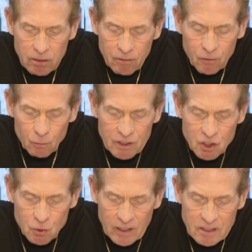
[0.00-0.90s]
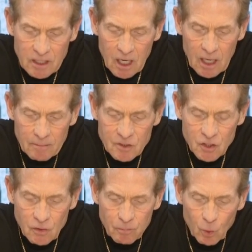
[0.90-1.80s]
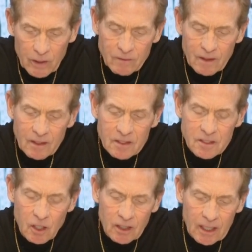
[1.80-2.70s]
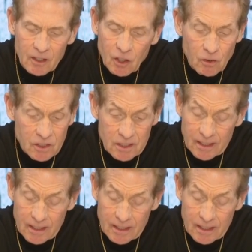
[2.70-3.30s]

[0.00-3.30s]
3 straight times to the point that his young head coach said,